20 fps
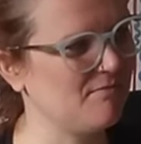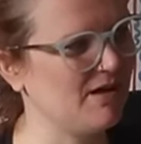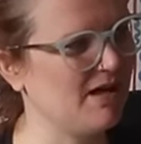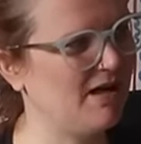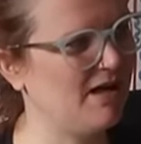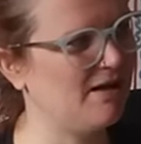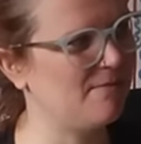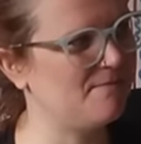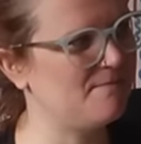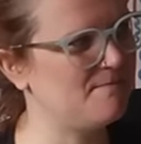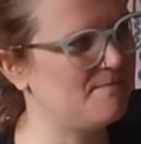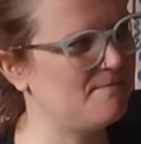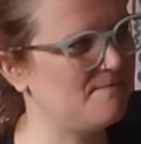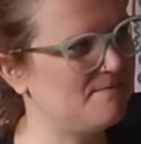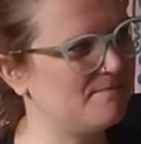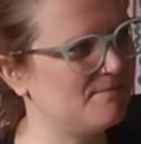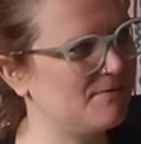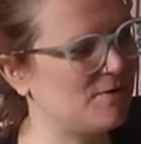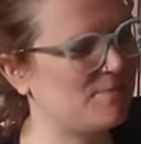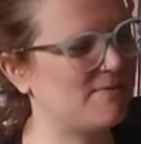Um,
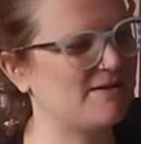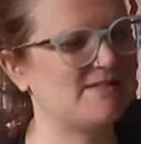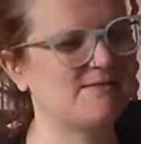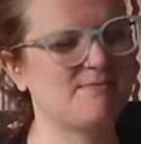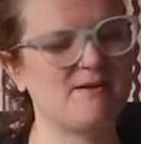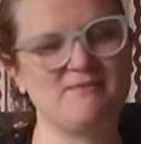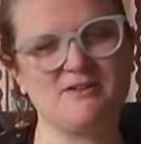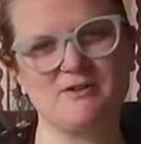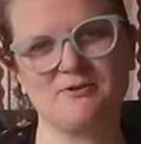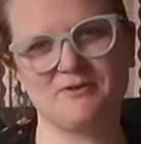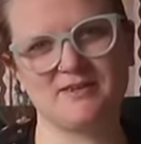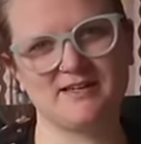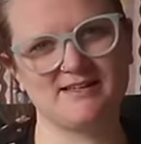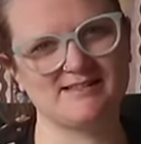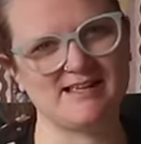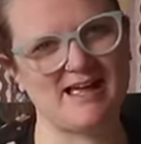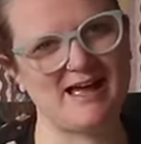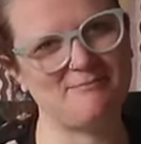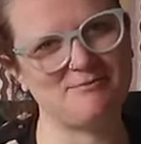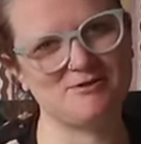there'll be some other little
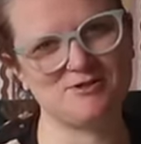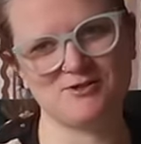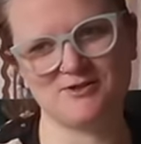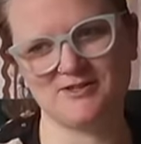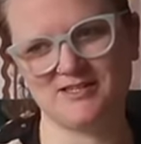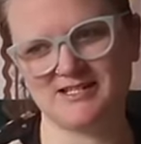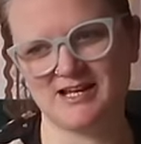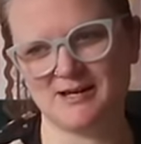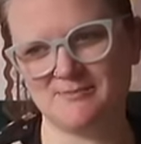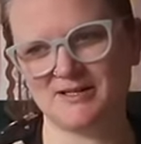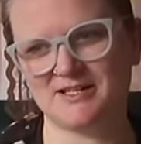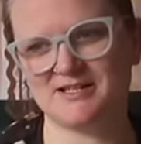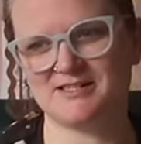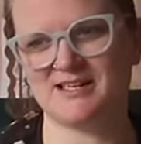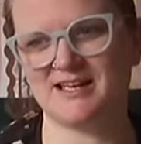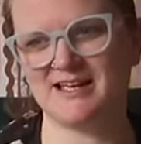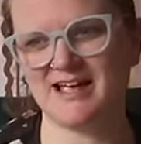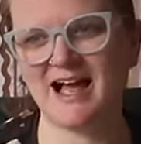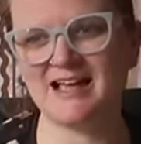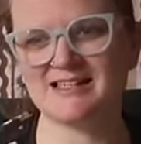things that happen during the day
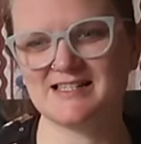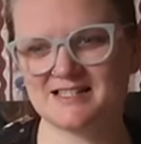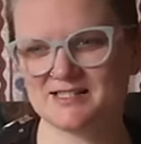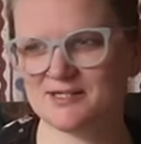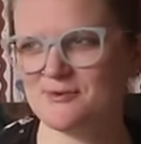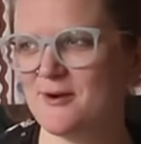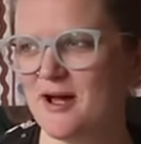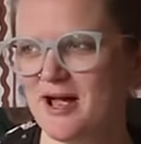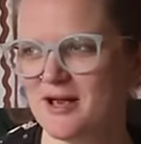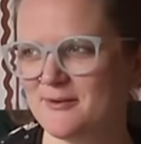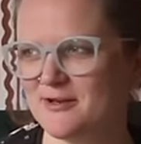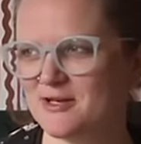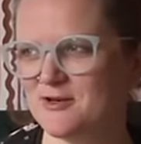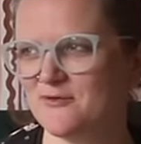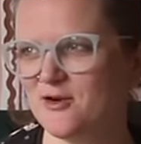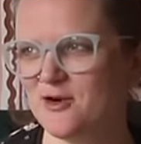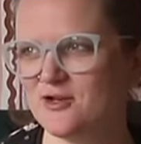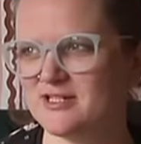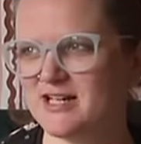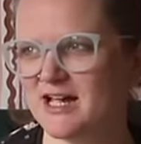because as is the way when
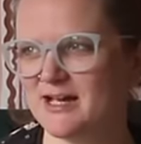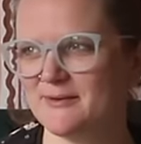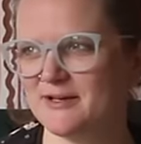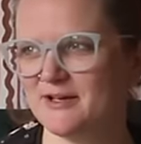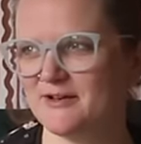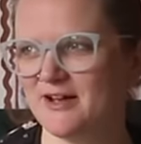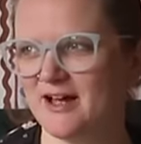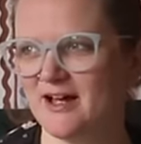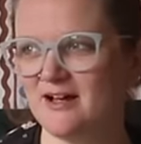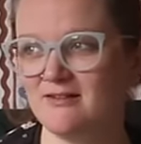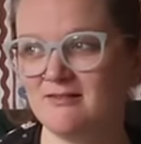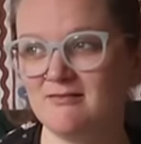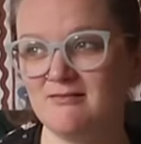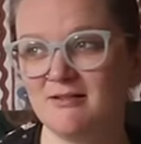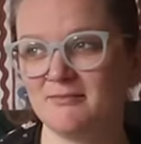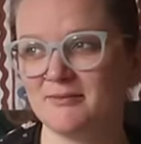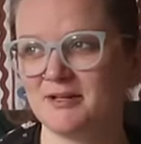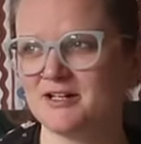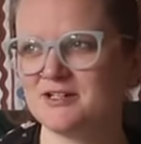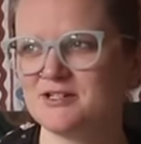you've got a day where you're like, all
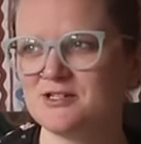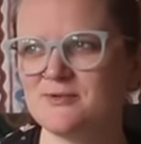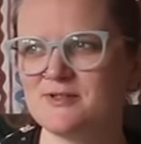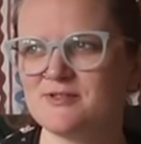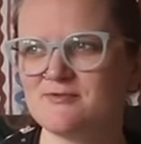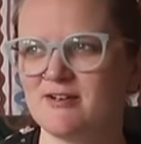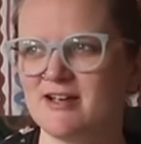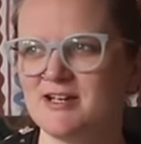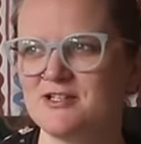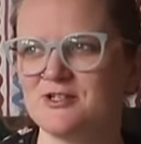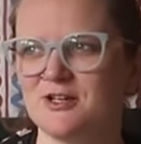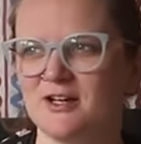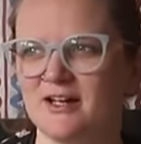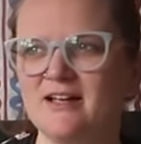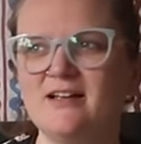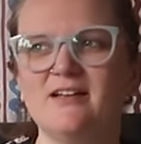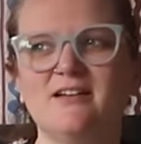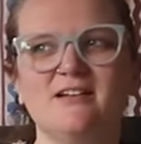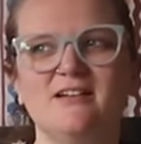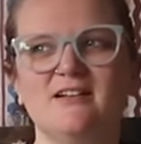I'm going to do is read, you're
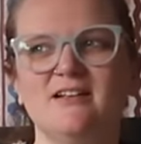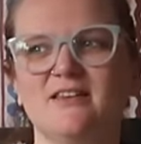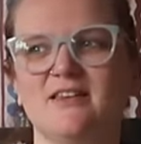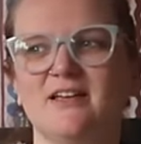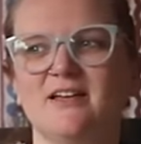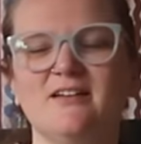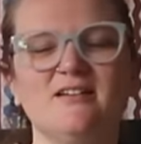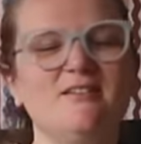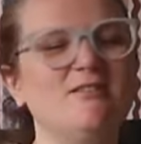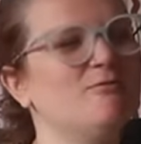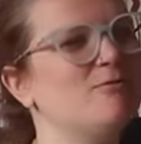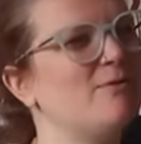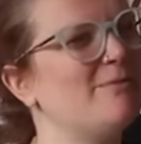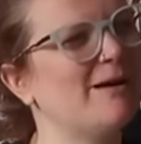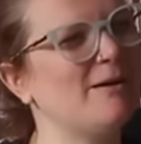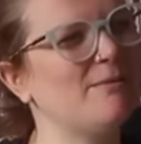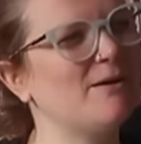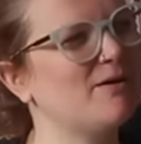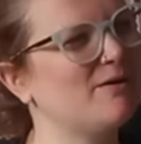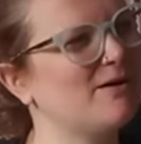like, think, oh, well,
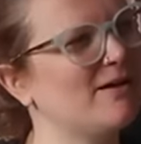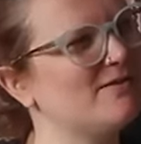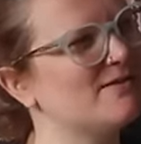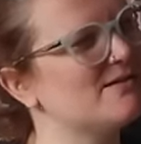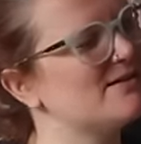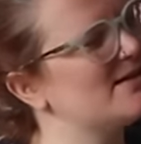maybe I'll clean the